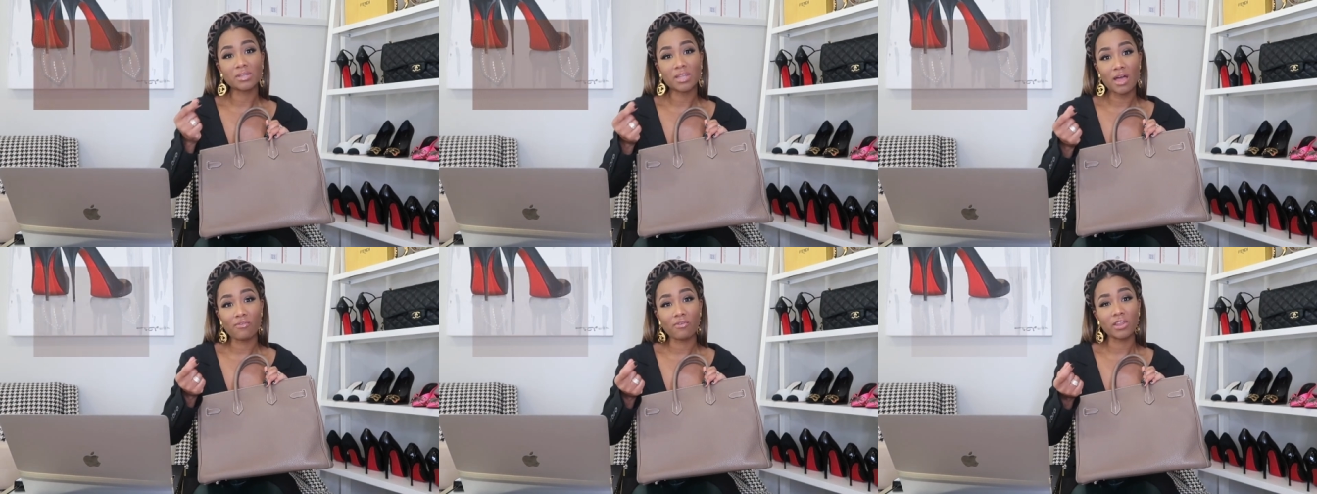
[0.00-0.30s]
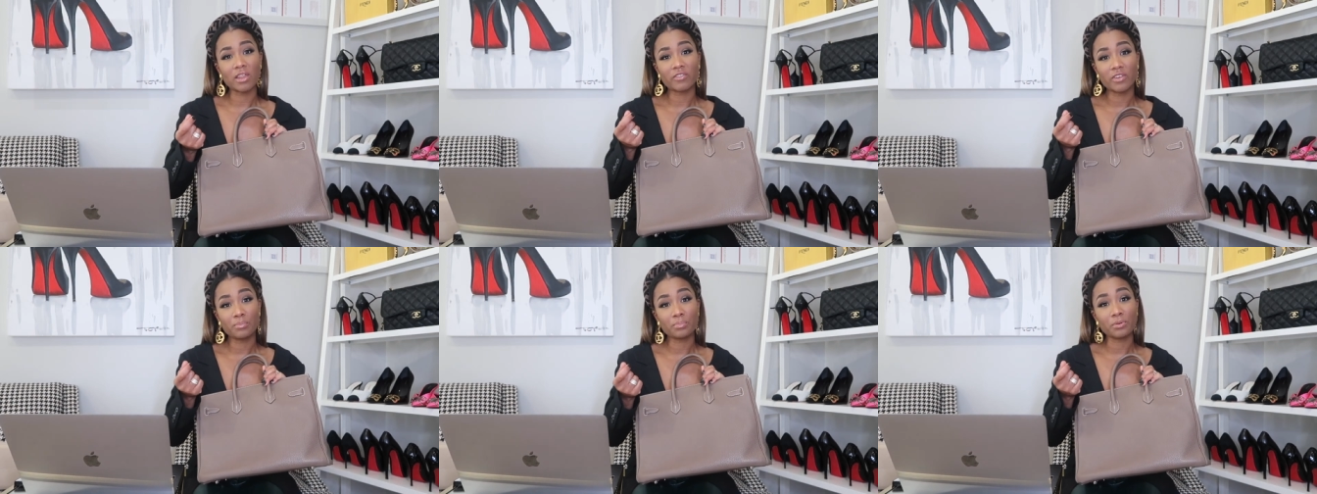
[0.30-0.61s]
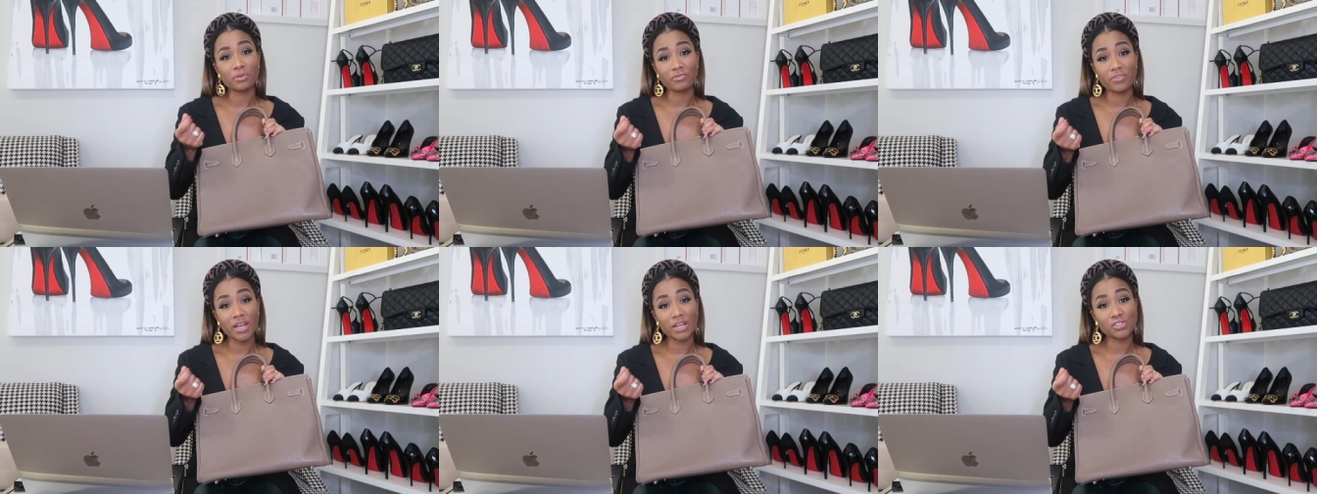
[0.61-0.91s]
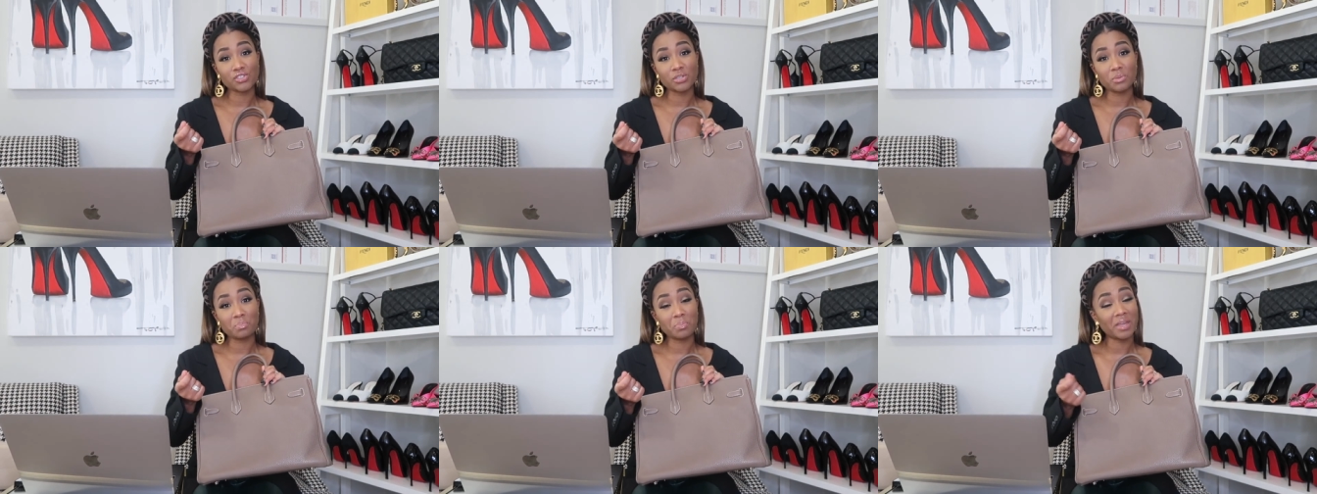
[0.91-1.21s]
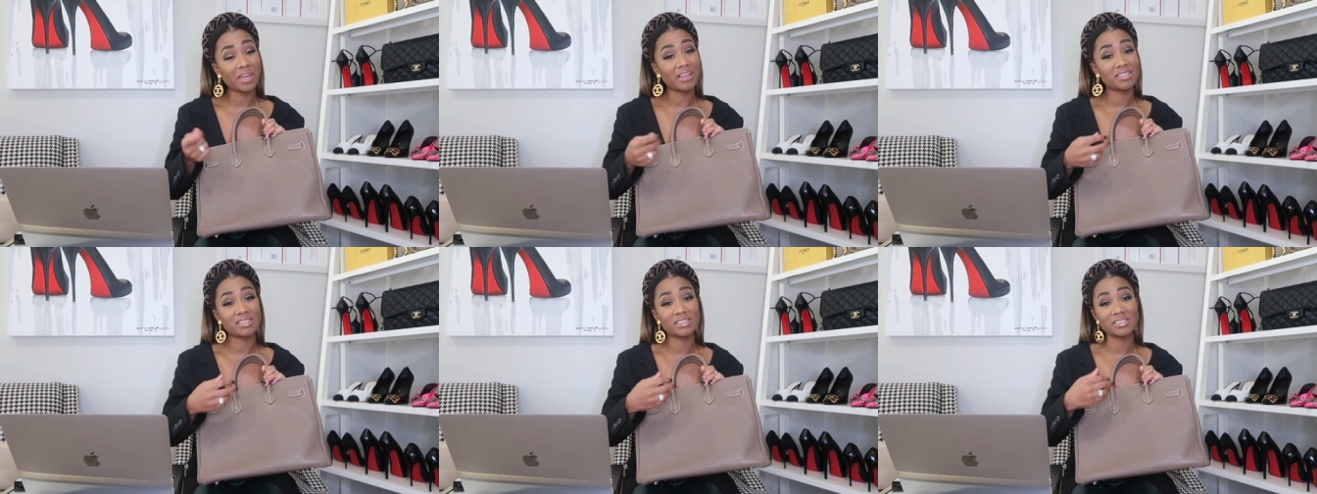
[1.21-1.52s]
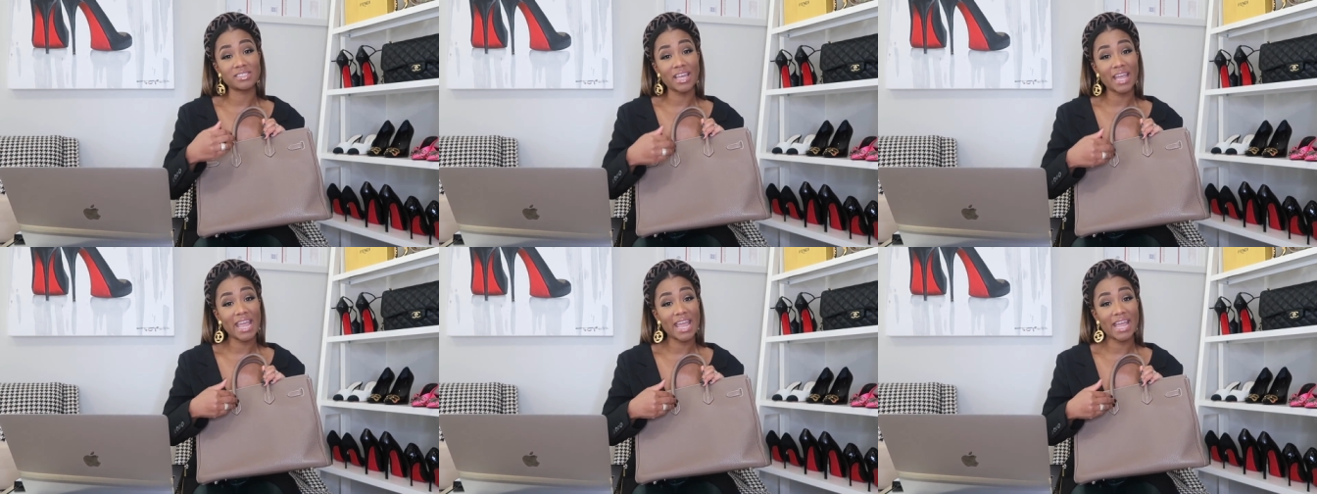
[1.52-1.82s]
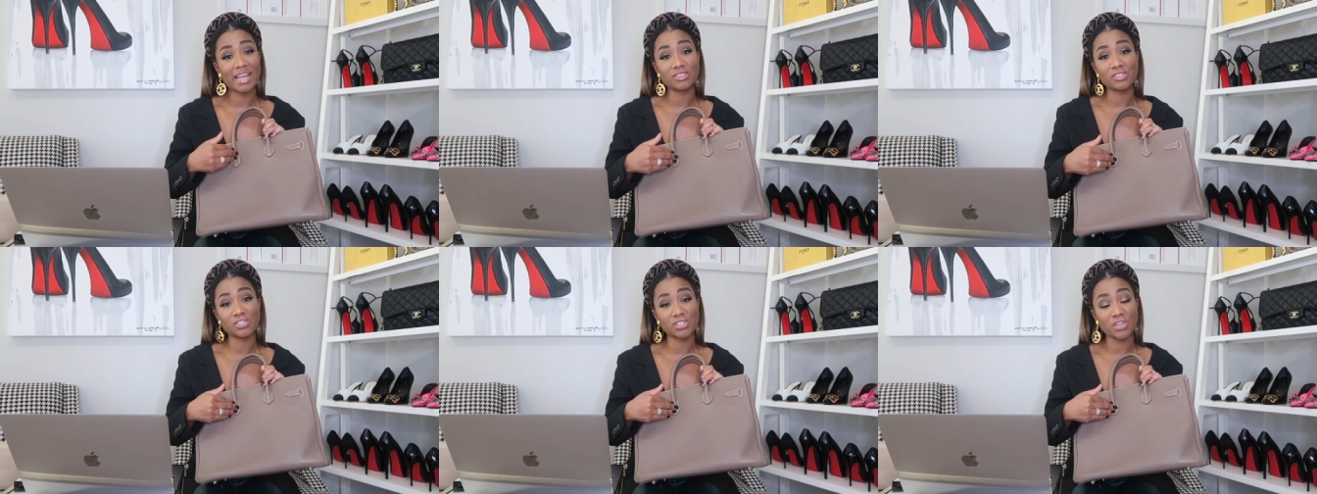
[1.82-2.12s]
level of imperfection because it's
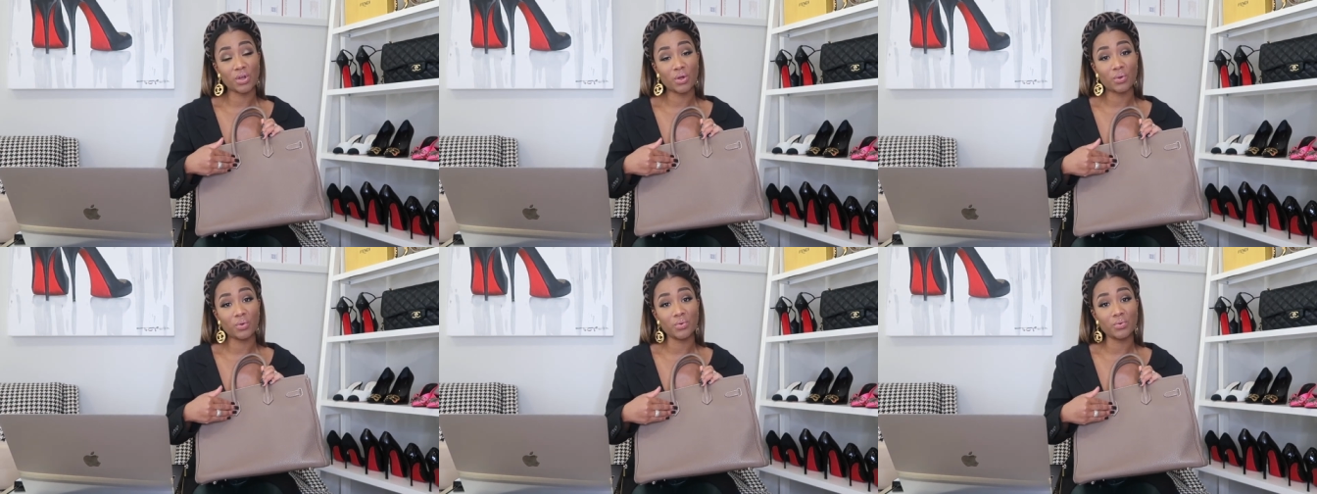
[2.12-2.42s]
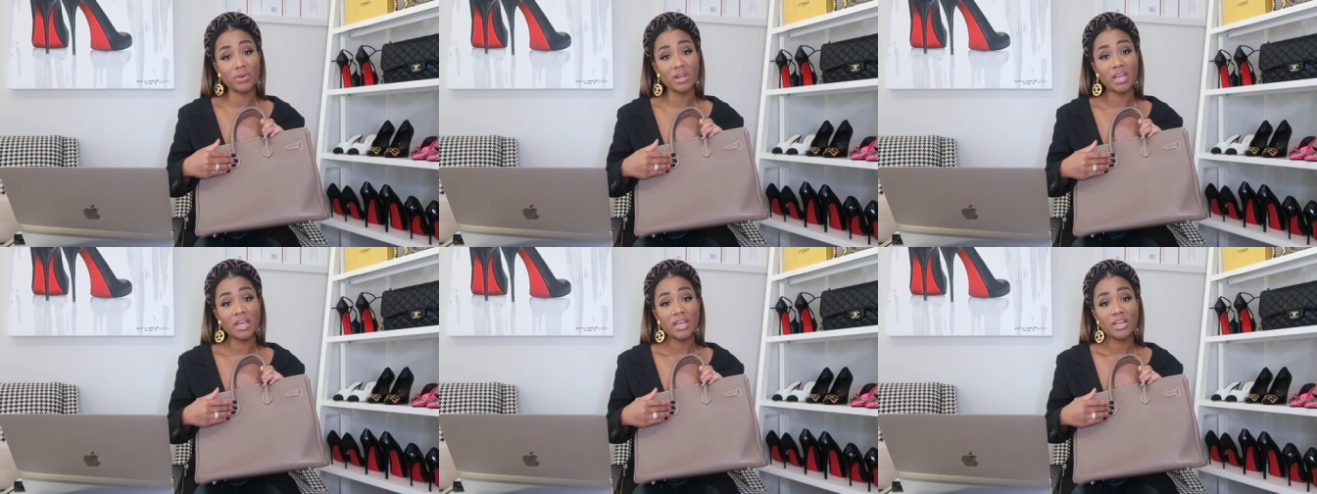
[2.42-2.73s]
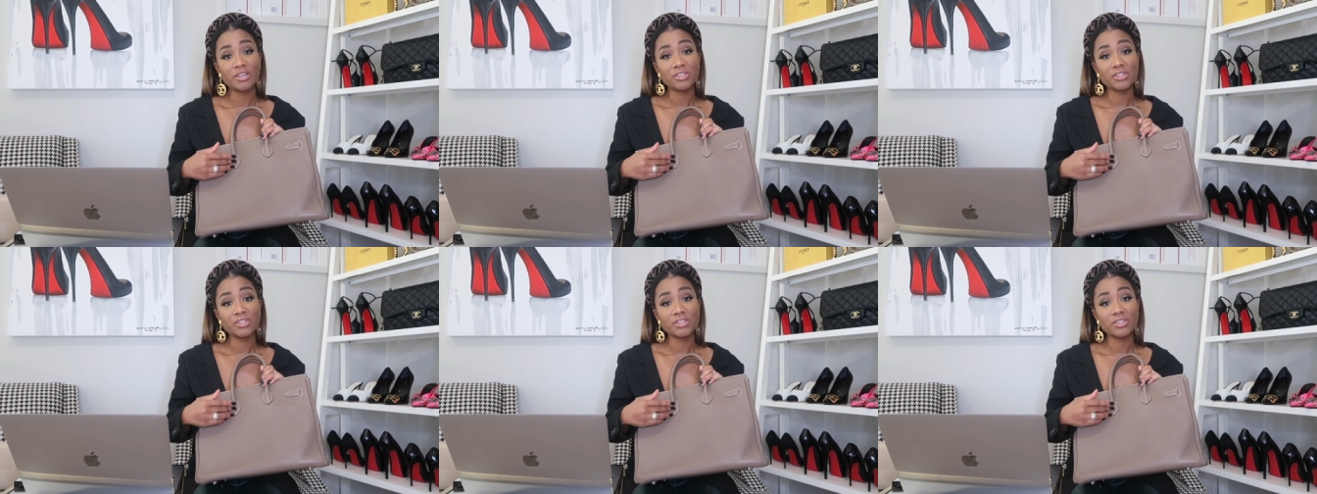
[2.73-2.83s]
hand sewn.